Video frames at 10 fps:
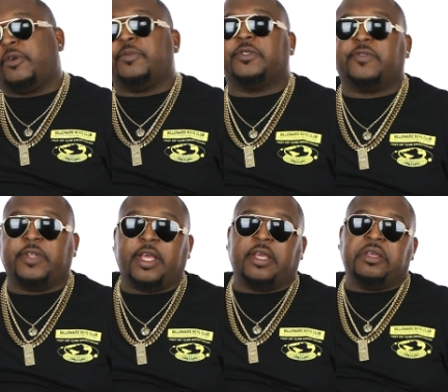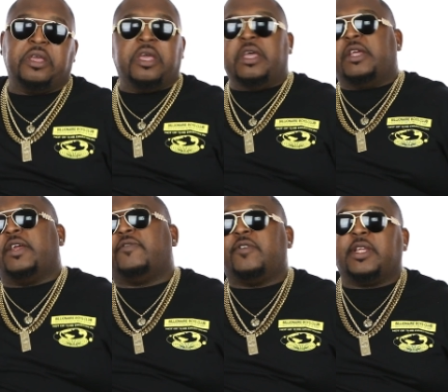permits for that
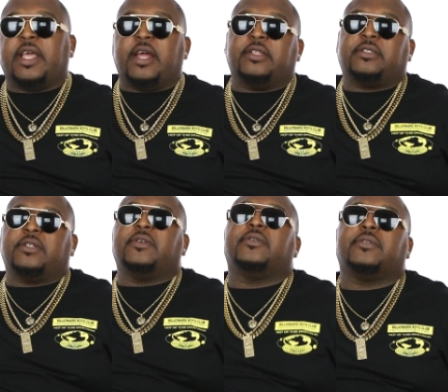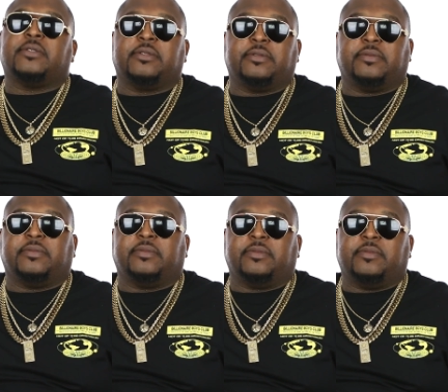never really got into those,
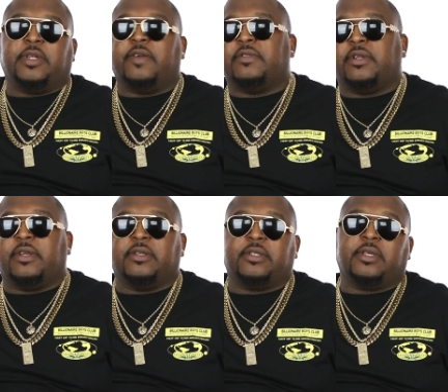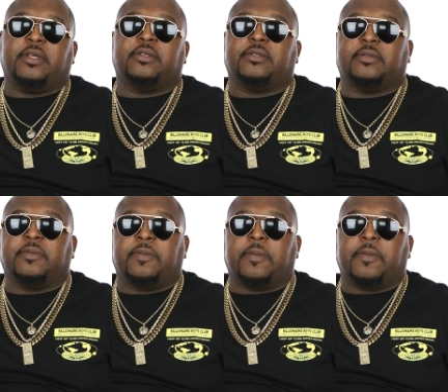but I've done everything else.